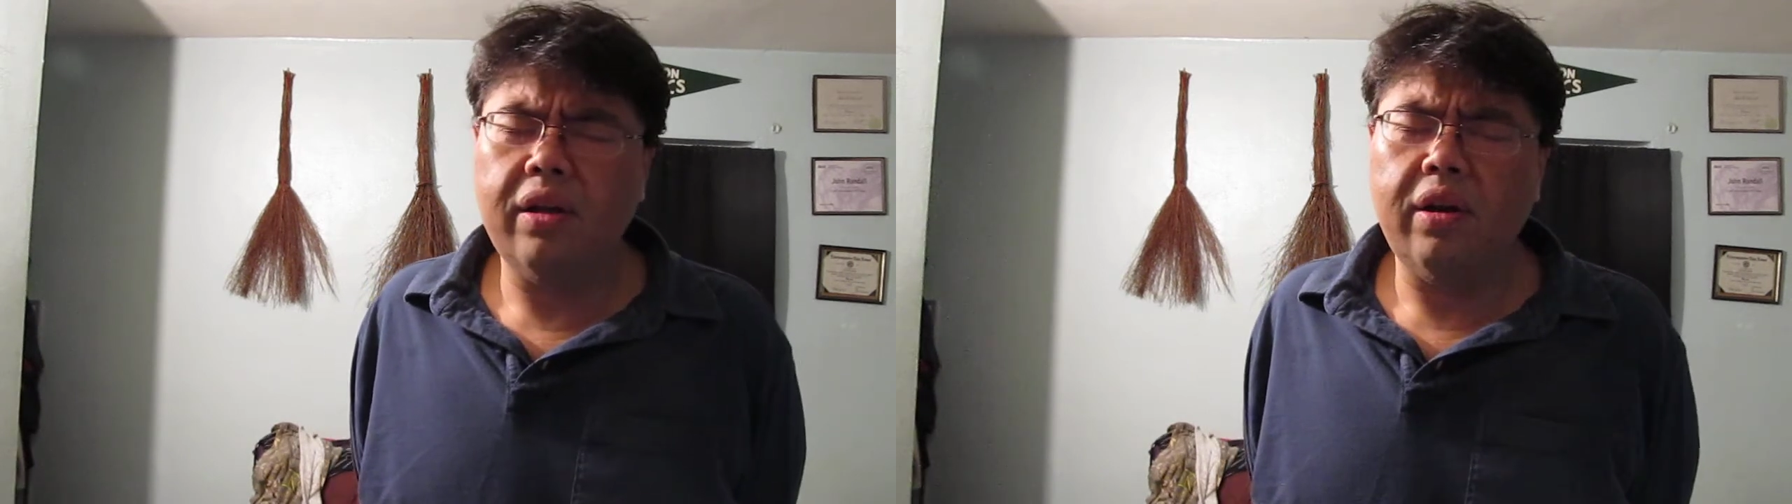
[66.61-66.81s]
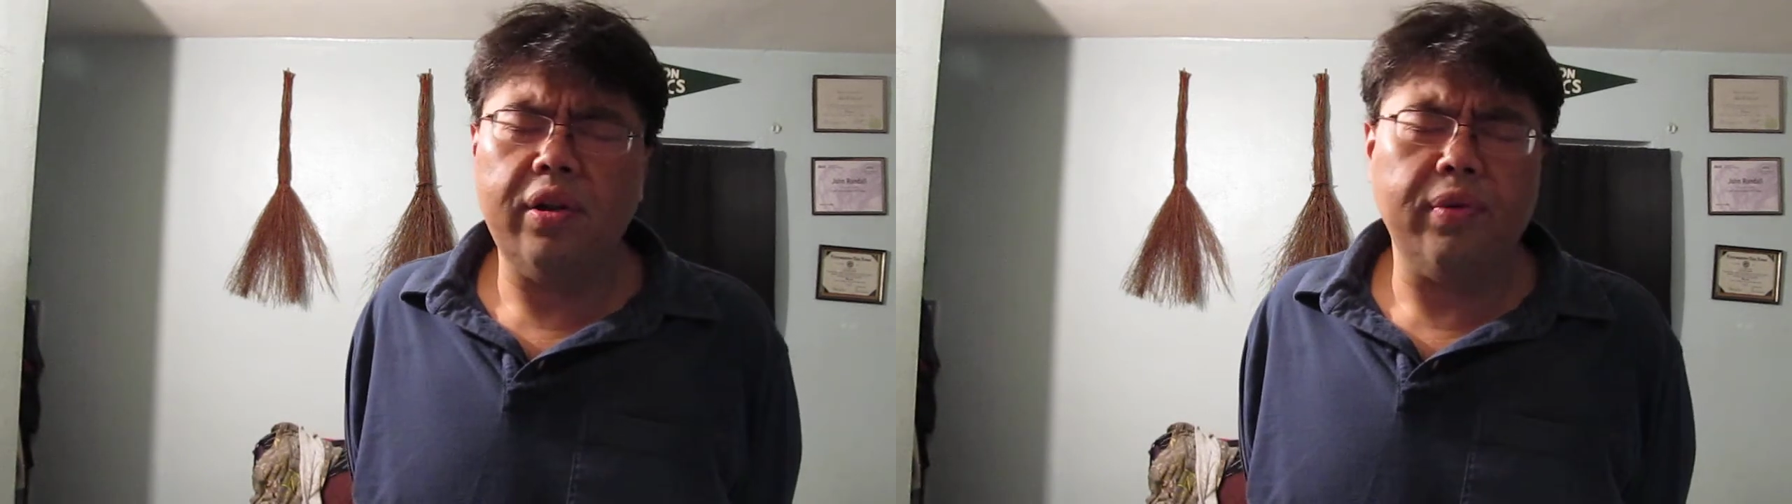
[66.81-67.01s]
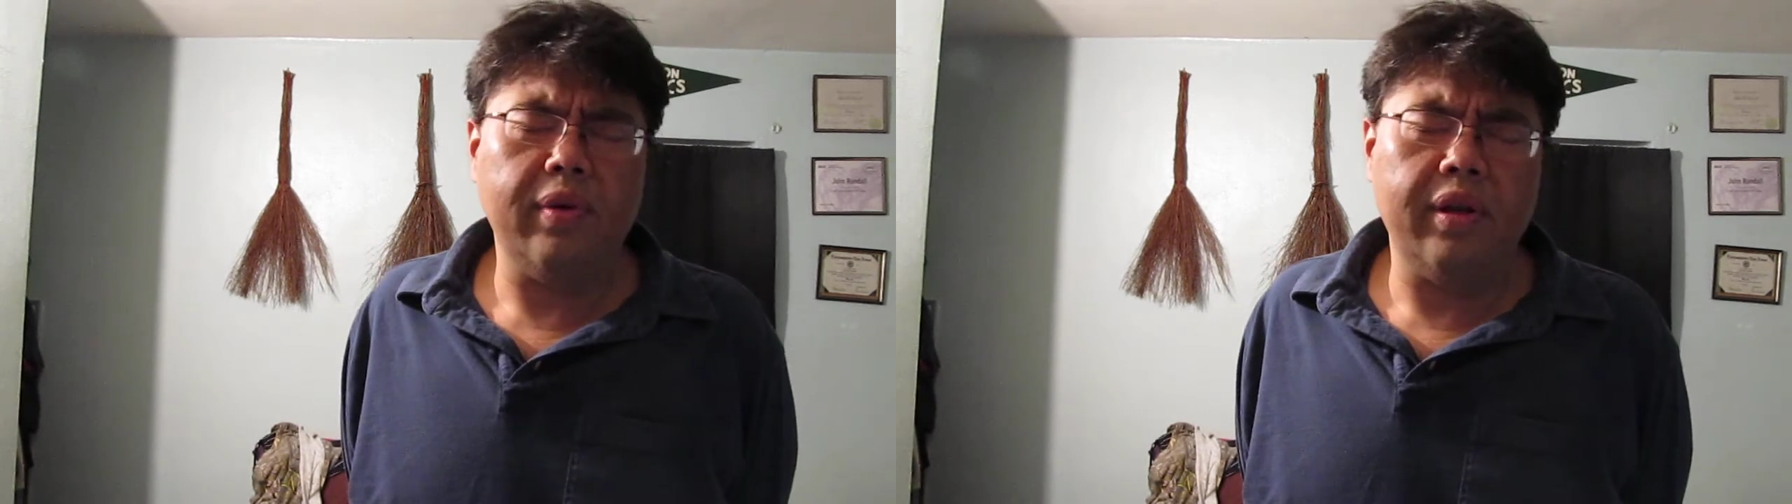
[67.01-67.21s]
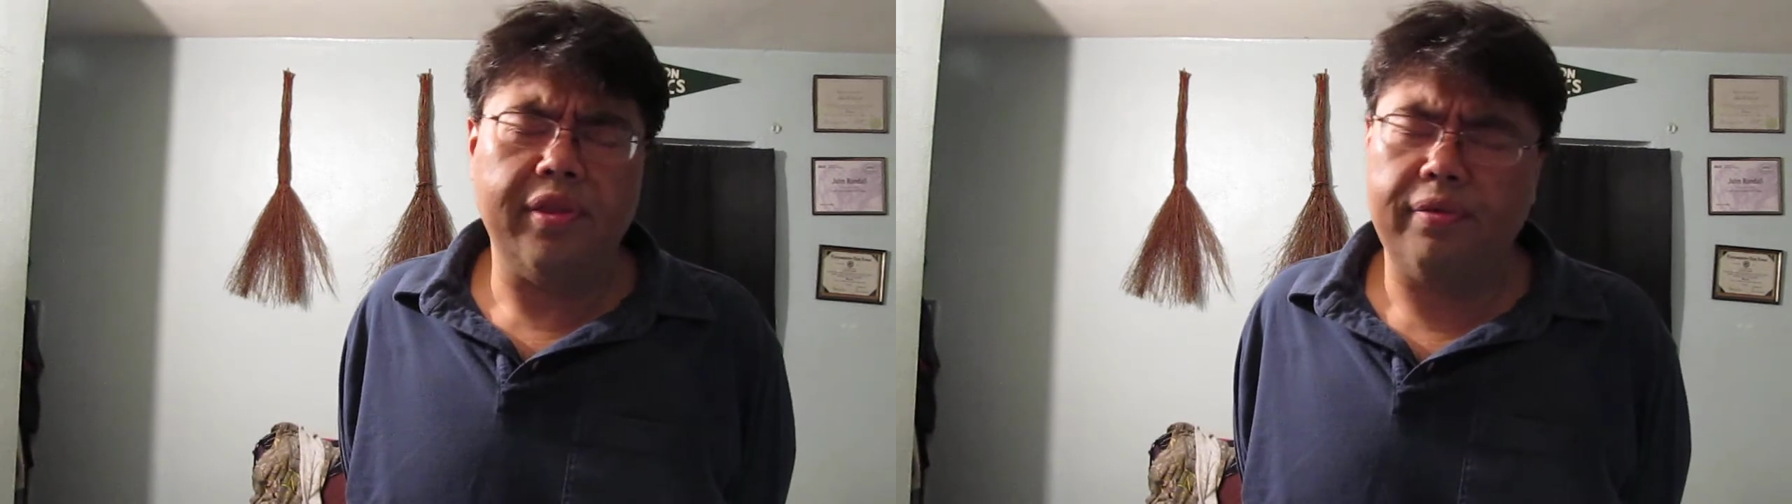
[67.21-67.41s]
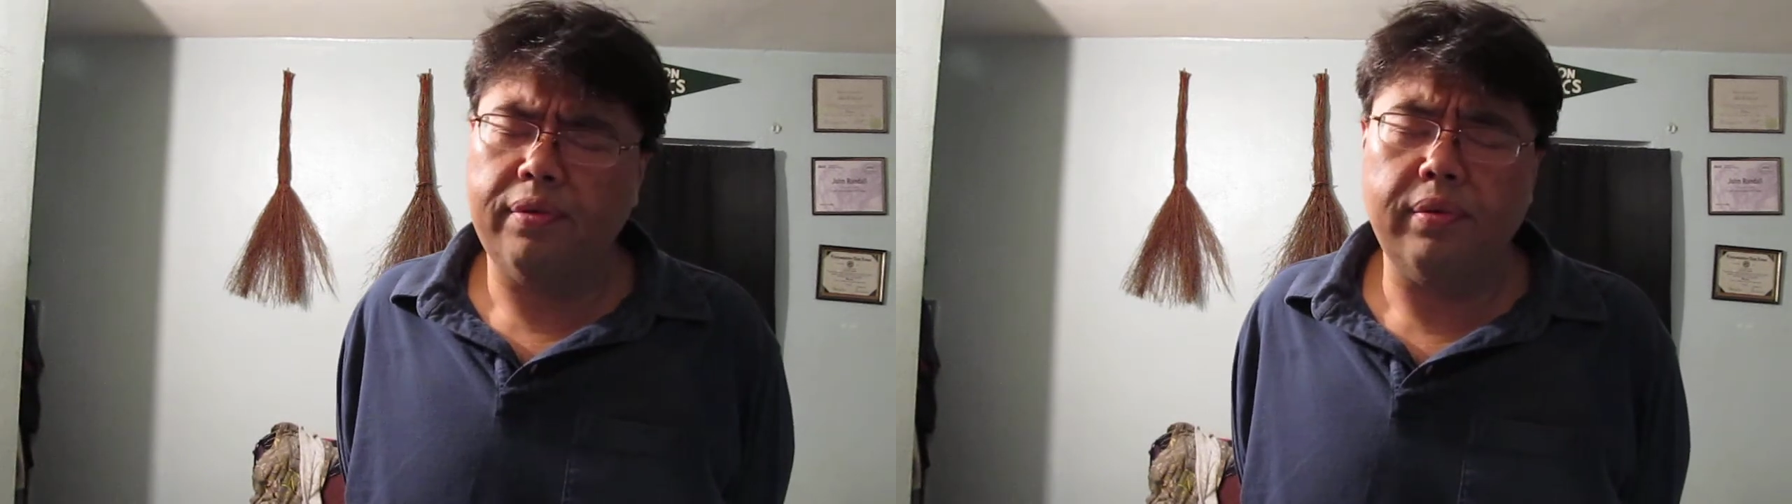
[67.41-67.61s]
earth were
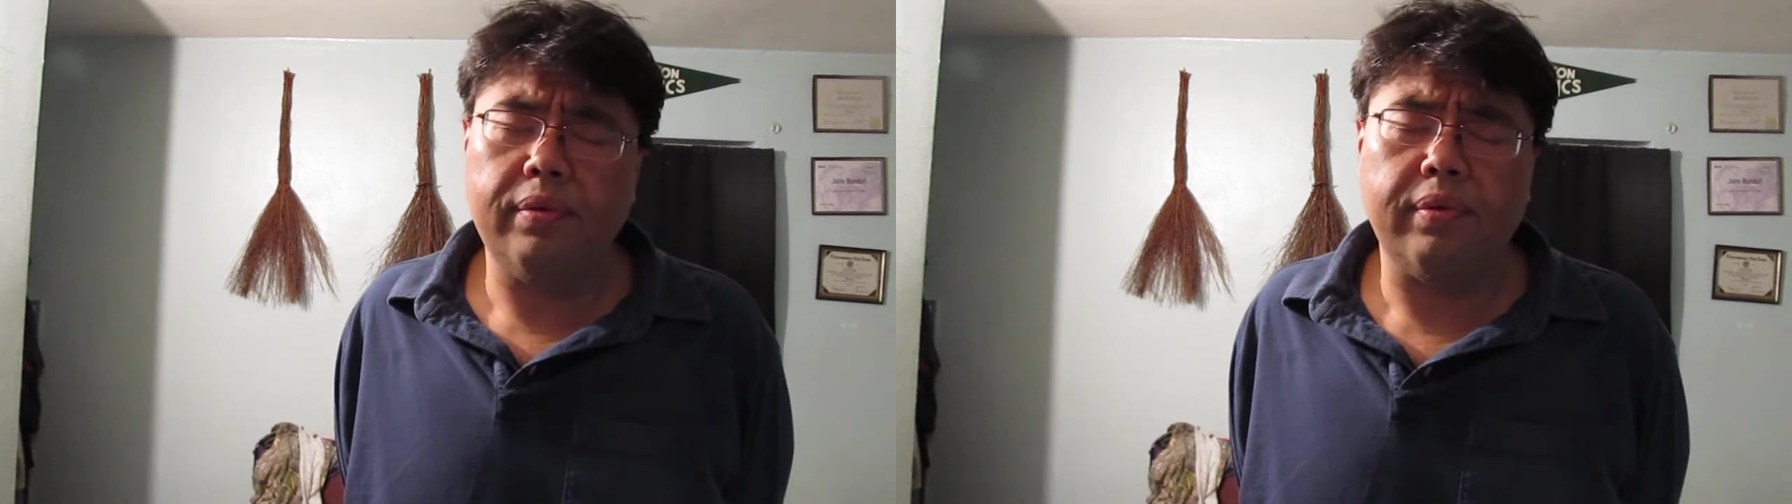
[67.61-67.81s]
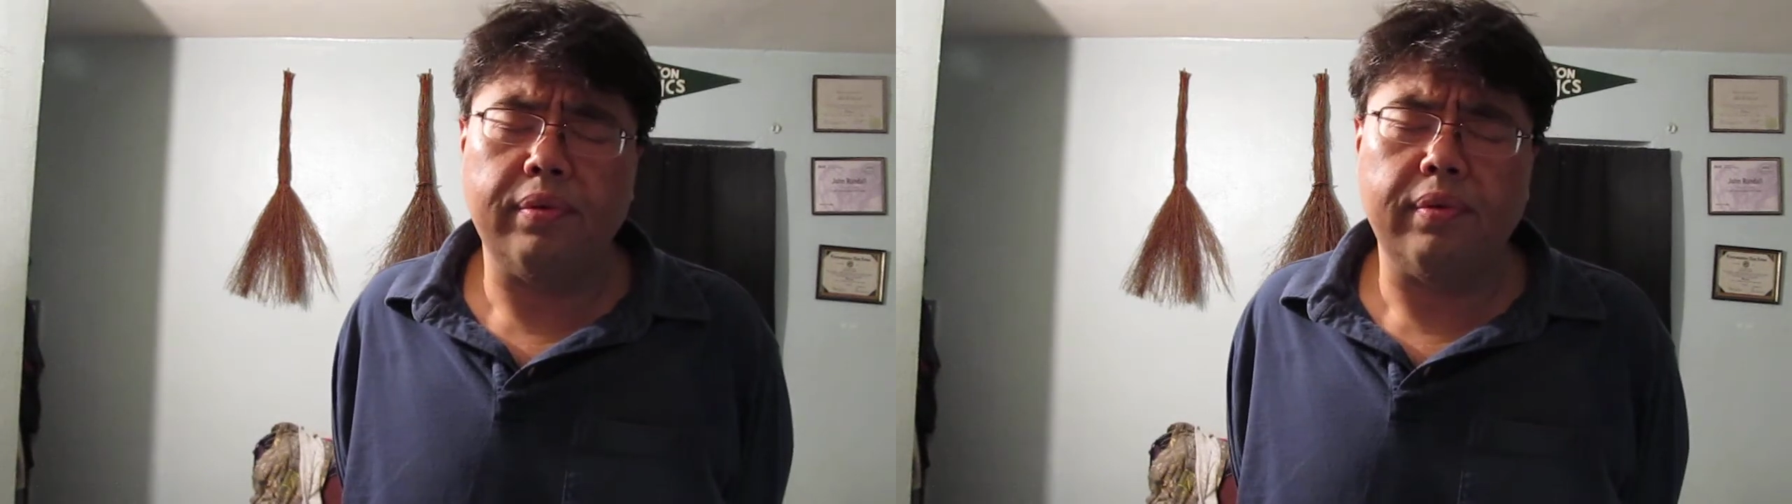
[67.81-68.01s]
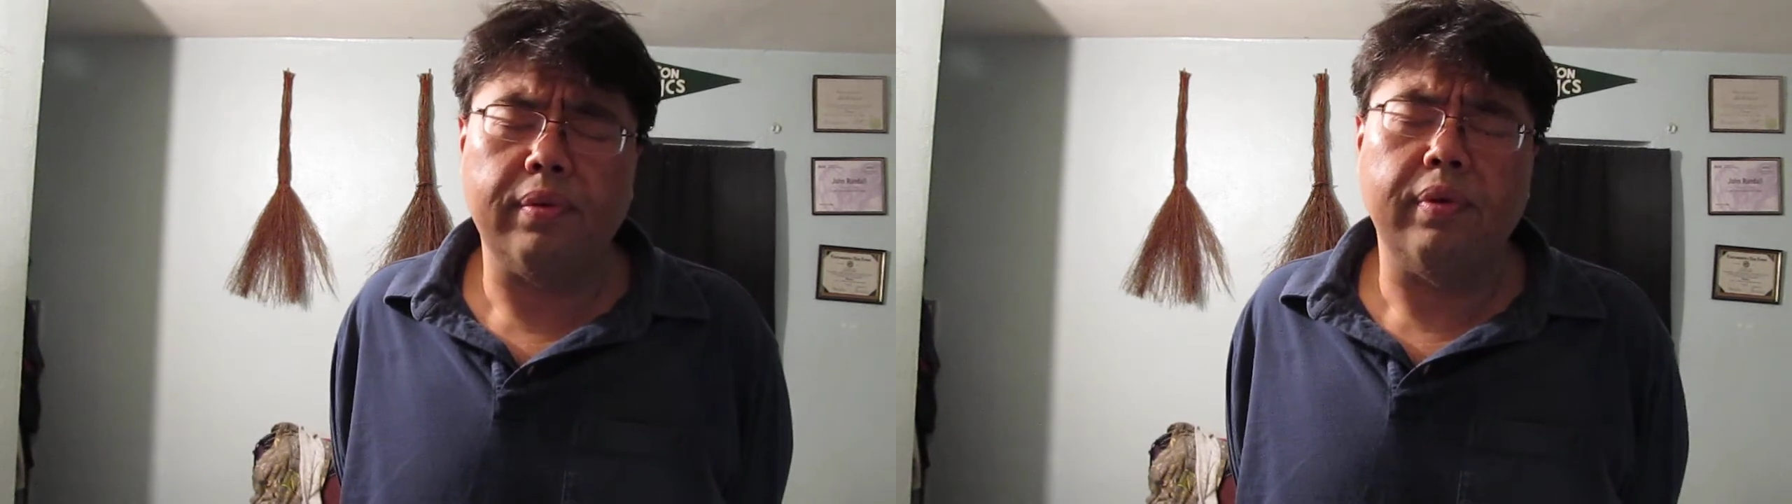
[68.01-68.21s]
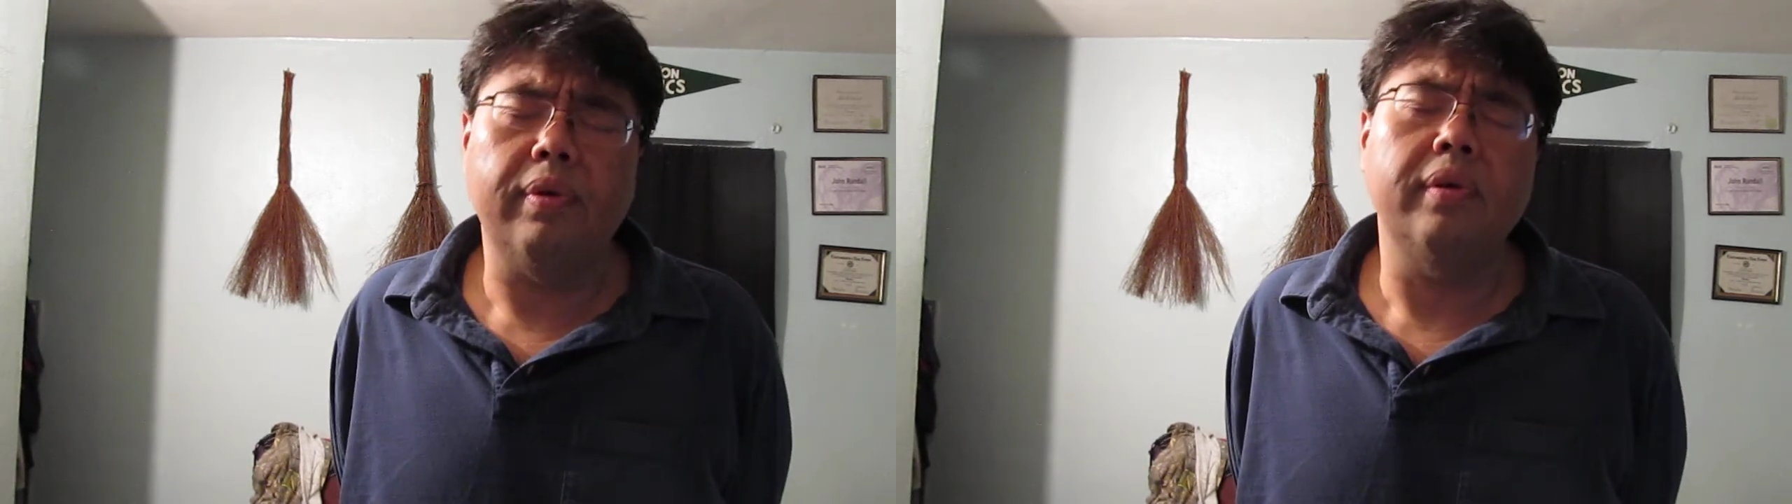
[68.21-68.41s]
through,